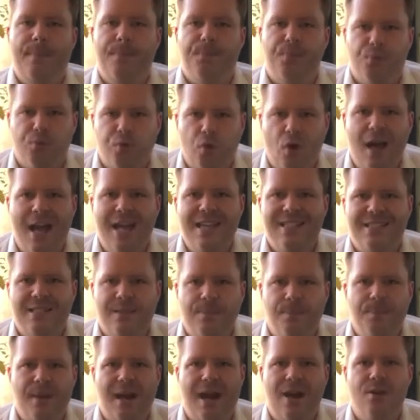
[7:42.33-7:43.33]
price
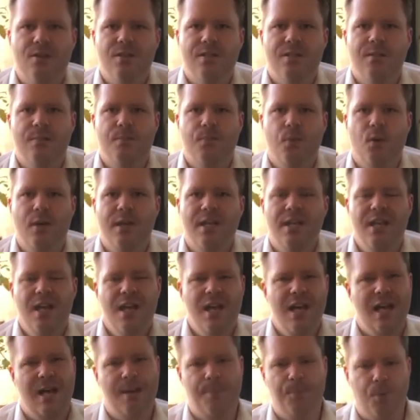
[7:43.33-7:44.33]
comparison point,
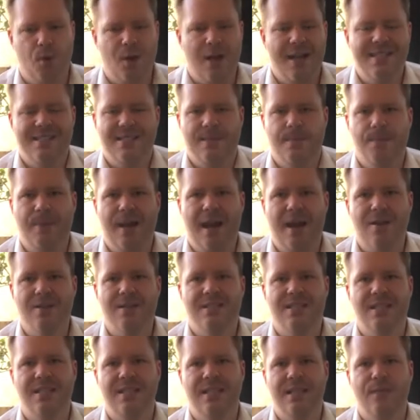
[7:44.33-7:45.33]
a price
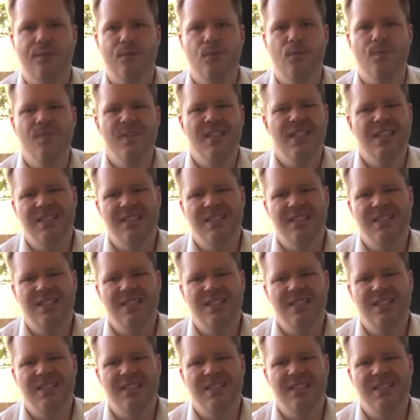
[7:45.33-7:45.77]
comparison level.